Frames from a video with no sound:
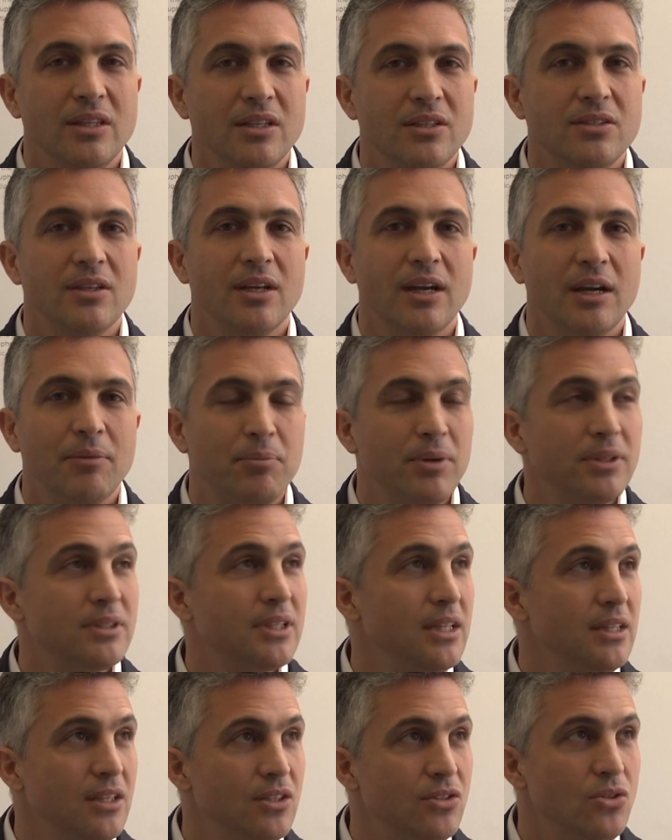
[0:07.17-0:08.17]
this year I
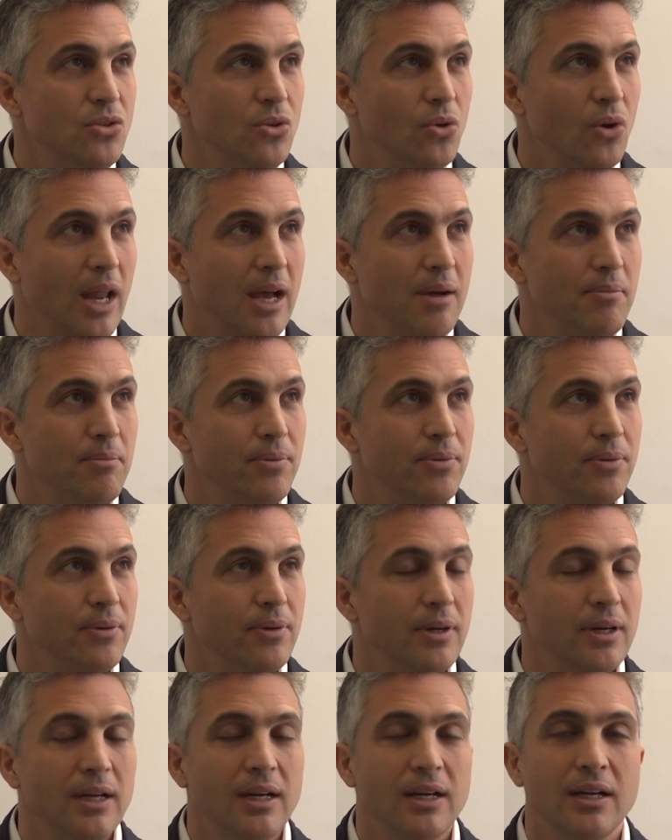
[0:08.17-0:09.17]
present this new lamp
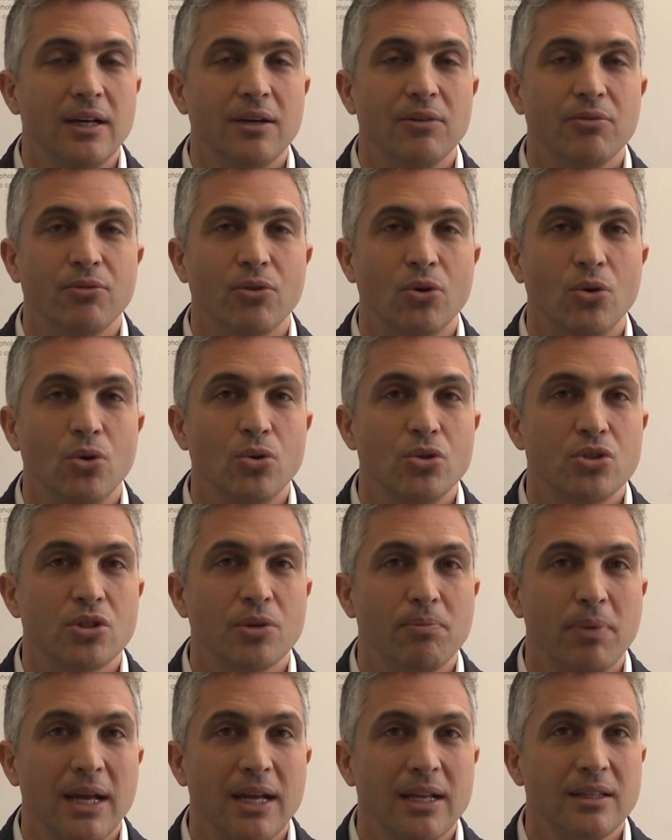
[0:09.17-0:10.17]
for
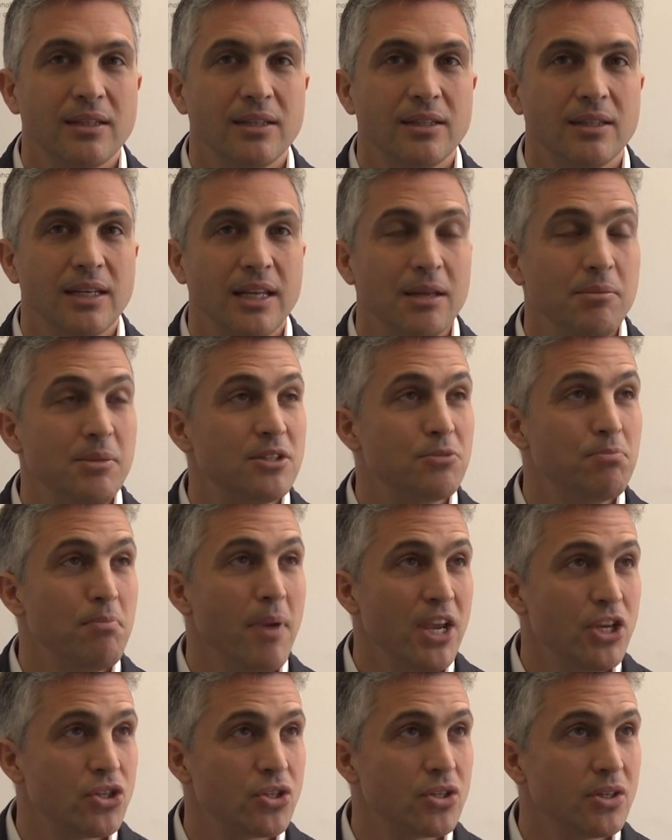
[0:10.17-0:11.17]
Luceplan. The name is
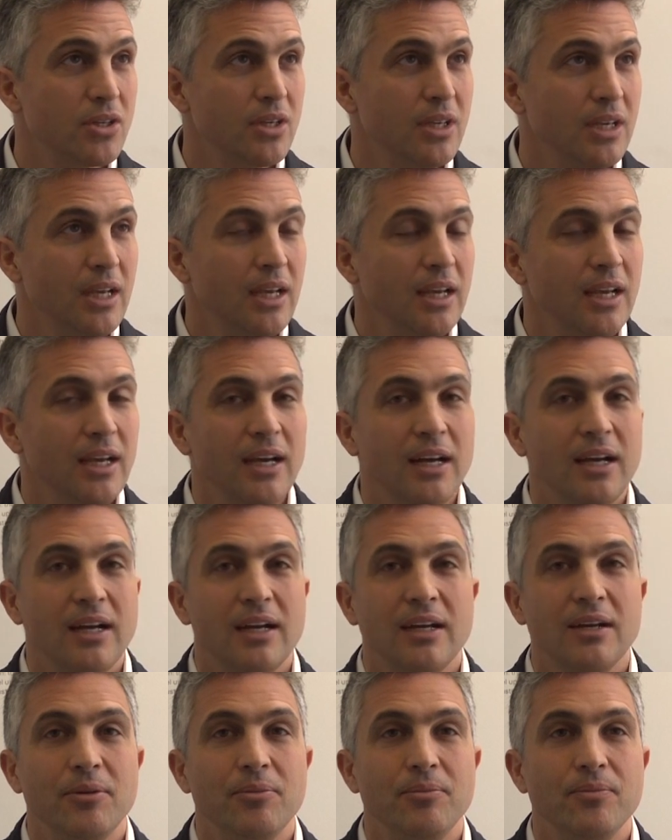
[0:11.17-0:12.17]
Mesh.
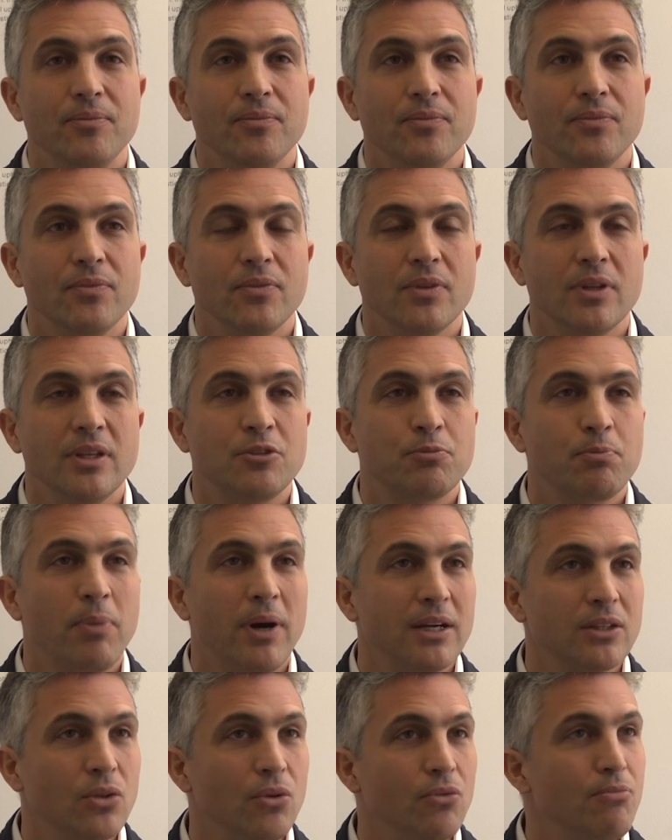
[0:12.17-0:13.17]
It's
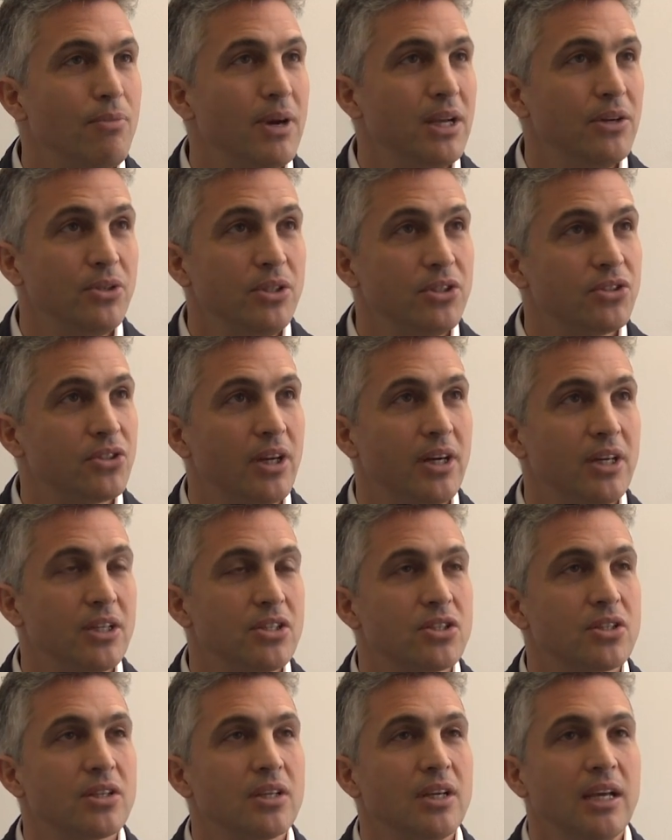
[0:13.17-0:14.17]
part of my
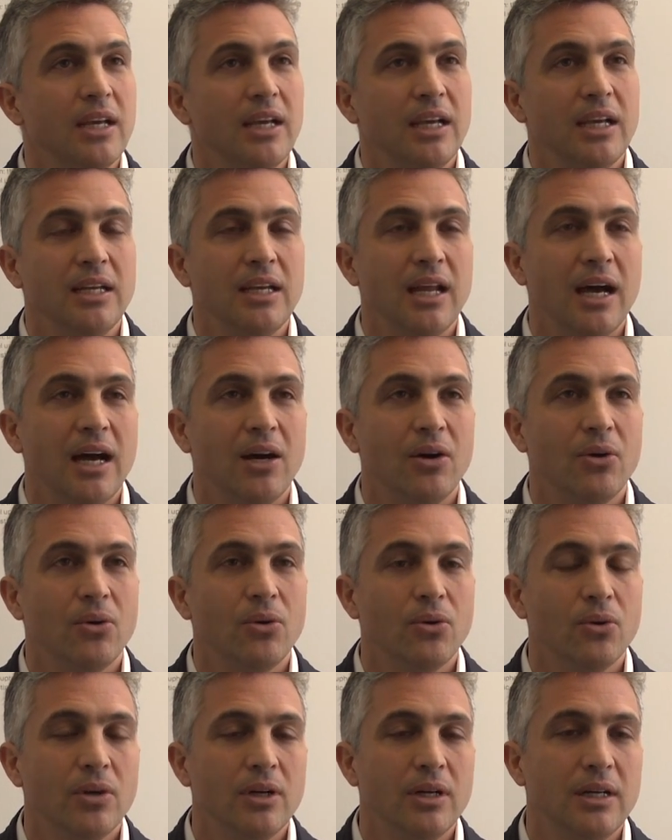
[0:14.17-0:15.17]
research in how
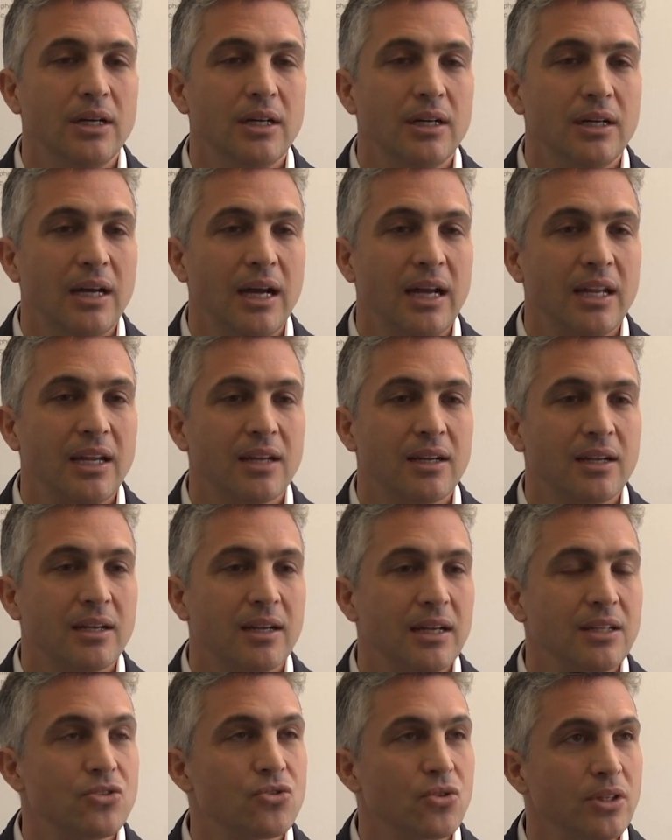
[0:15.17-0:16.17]
I
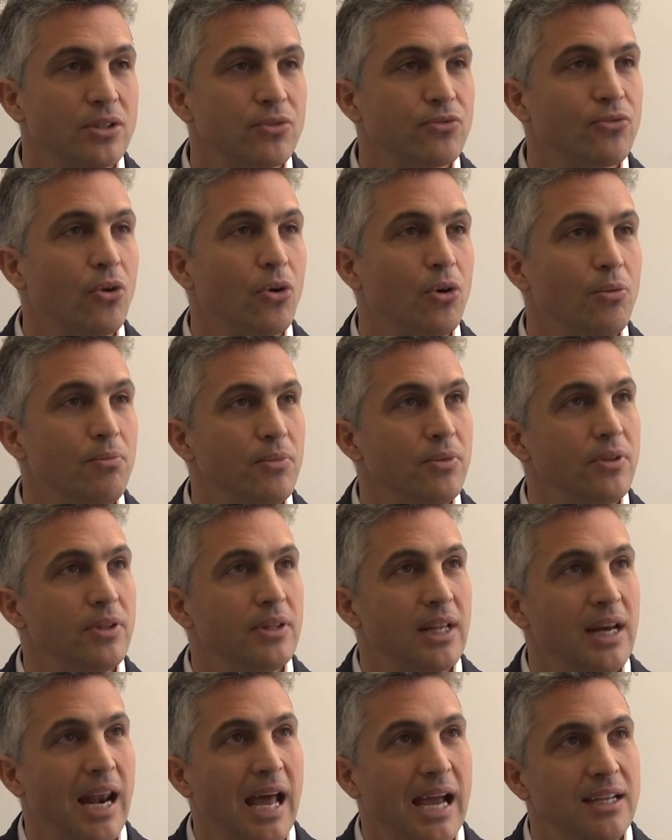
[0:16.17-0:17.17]
can transform
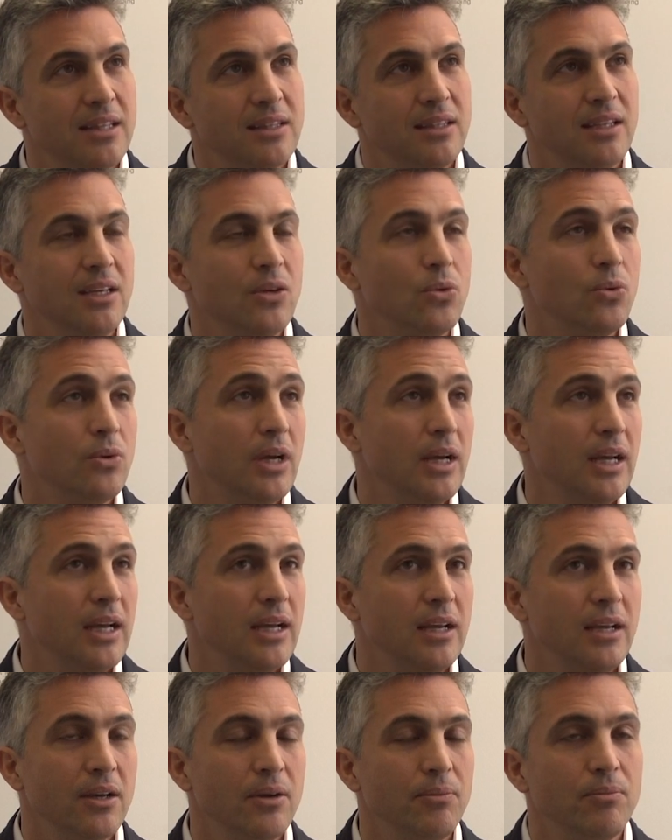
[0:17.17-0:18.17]
the lighting
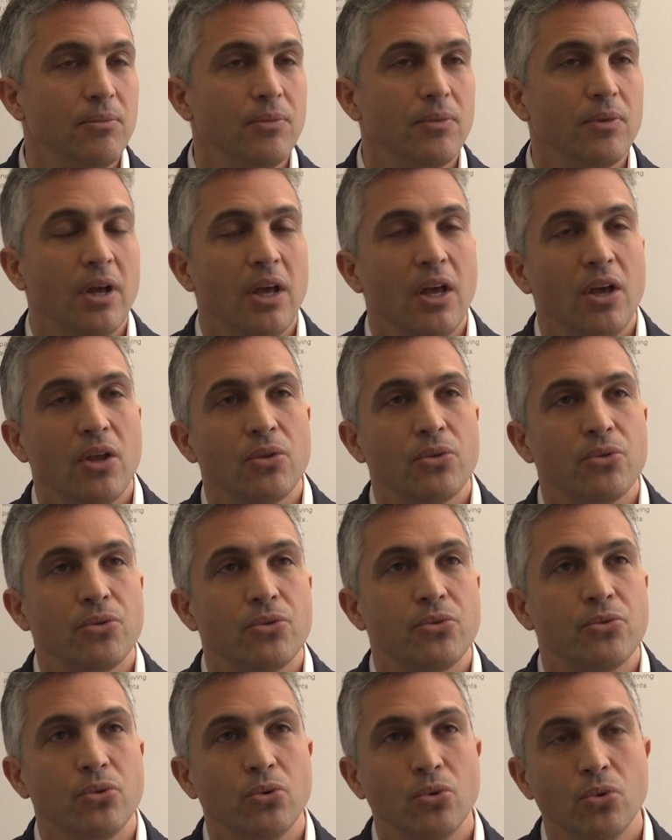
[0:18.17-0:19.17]

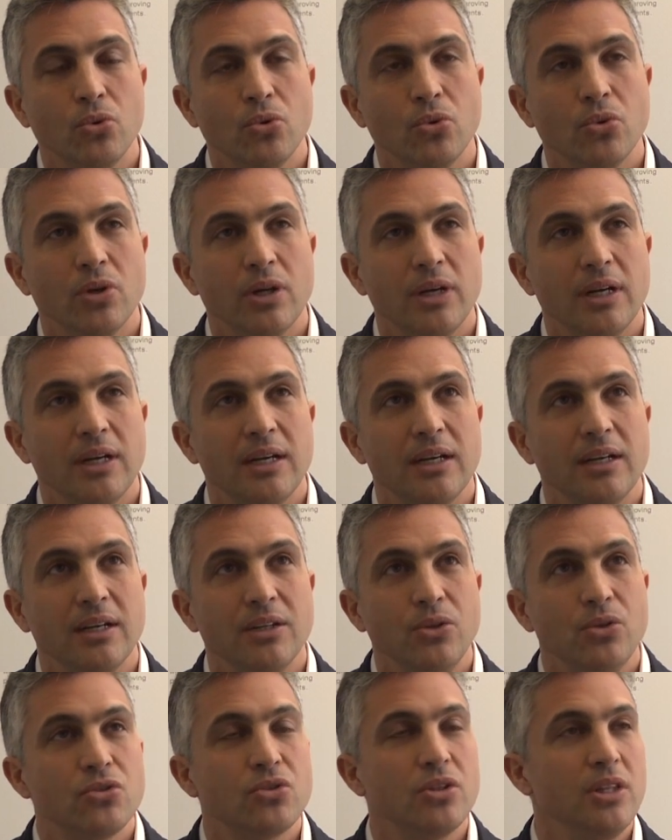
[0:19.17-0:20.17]
through
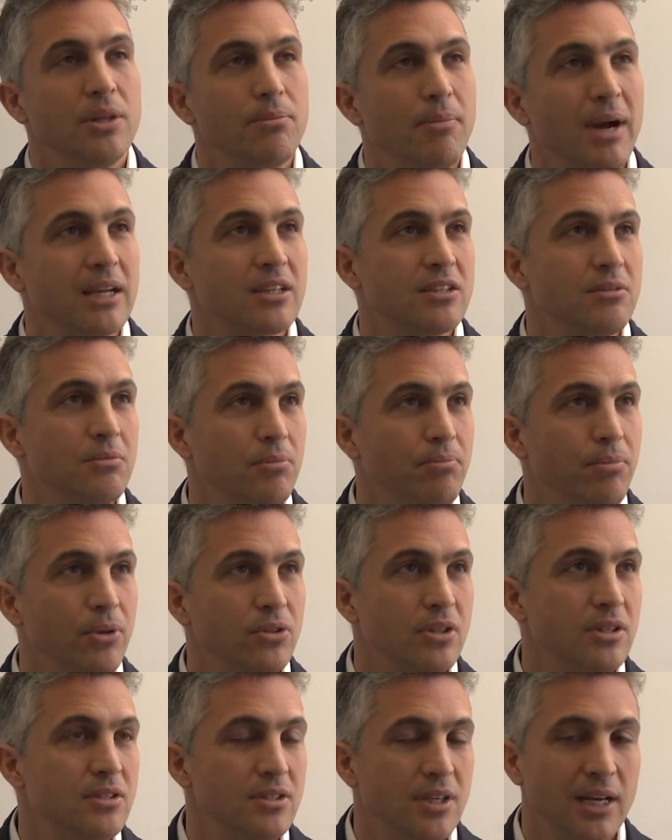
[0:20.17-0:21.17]
using the maximum
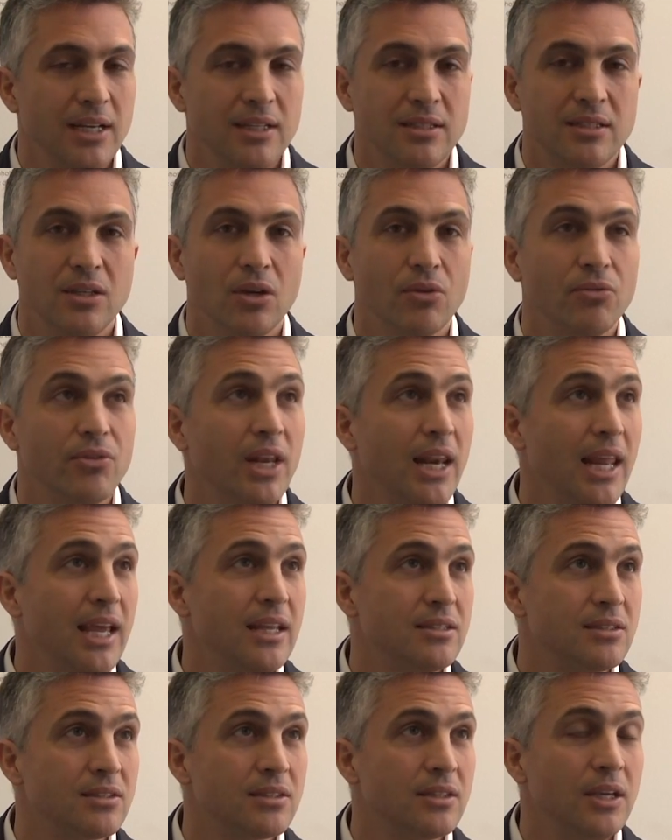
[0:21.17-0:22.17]
potentiality of the
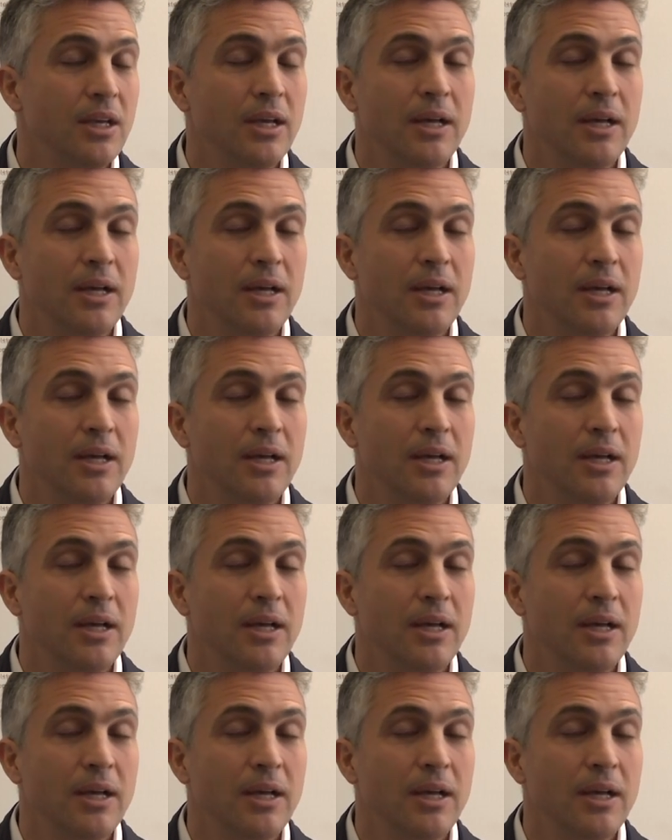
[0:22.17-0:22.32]
LEDs.